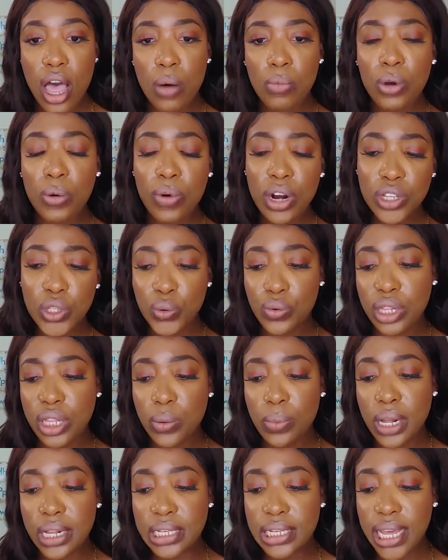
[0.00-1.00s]
We worked really
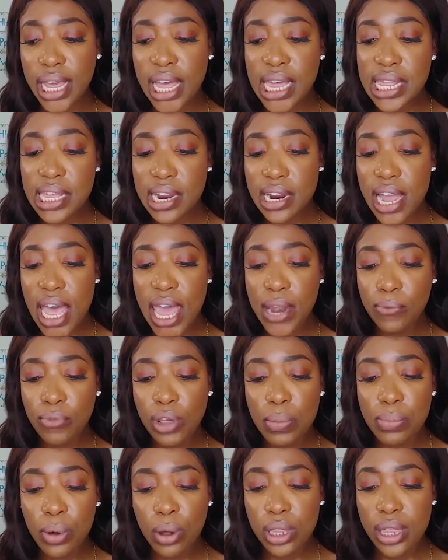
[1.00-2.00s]
well together, and we
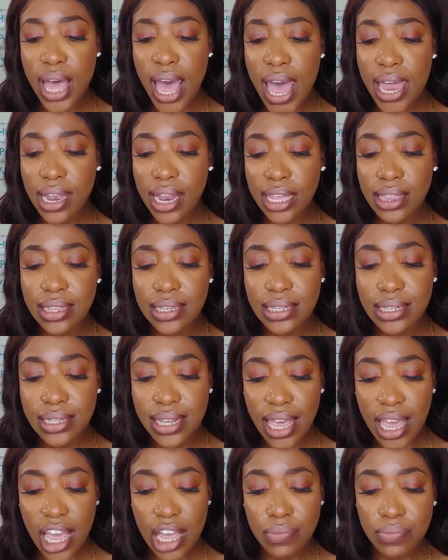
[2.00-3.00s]
both had like the
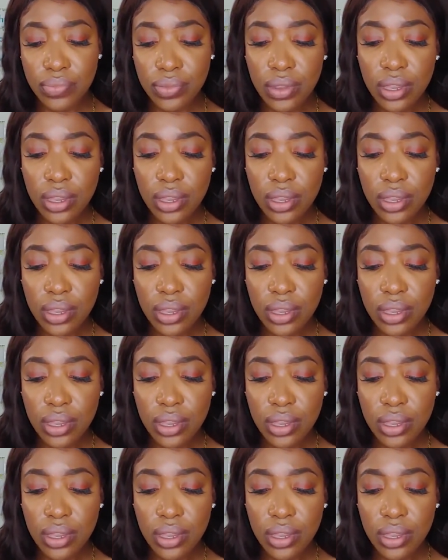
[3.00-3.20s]
same